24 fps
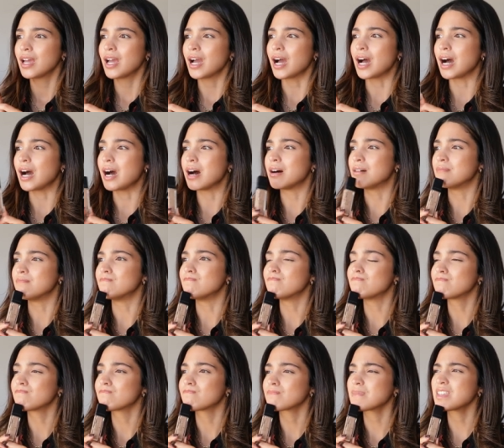
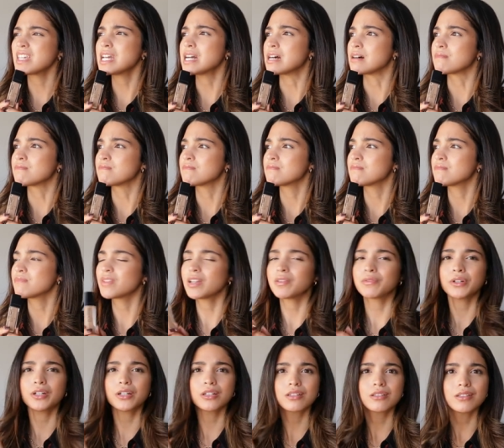Um, yeah,
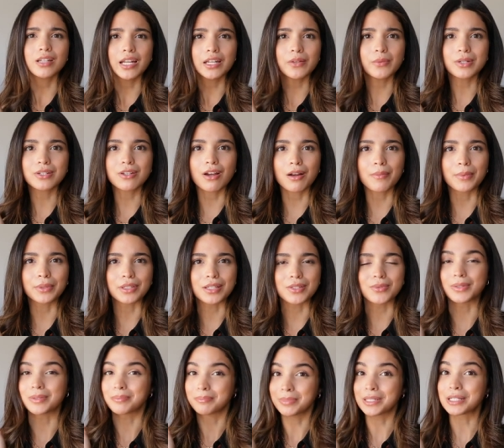never heard anyone talk about this
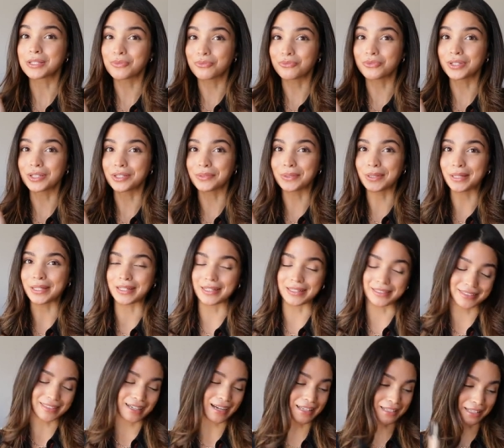one, but it's really, really good.
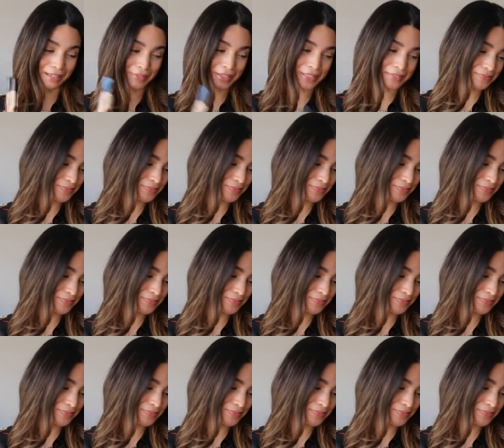I love it.